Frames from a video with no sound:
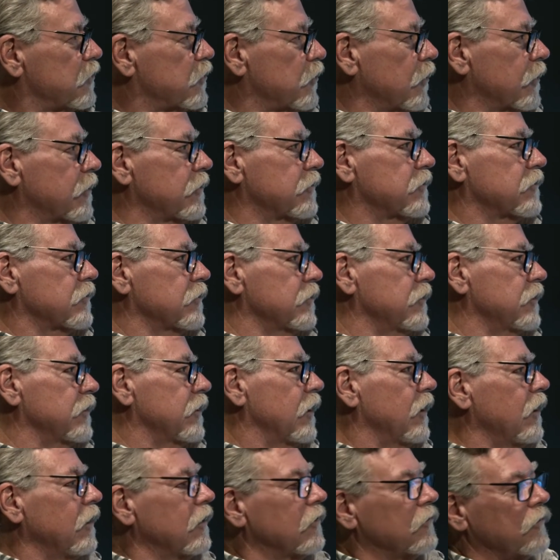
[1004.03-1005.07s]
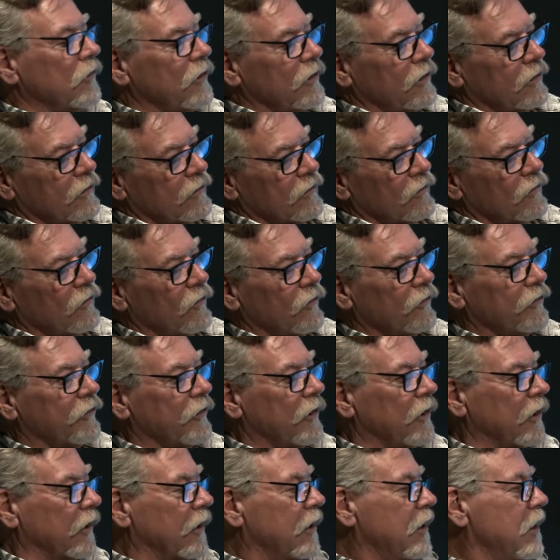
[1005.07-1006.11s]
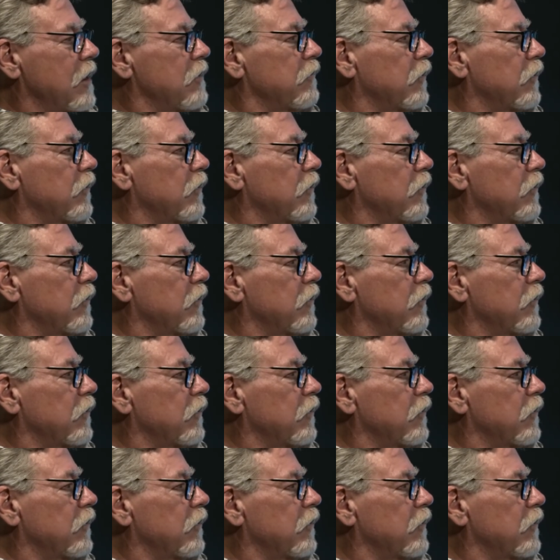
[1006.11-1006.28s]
trick or treat, Halloween, the whole thing.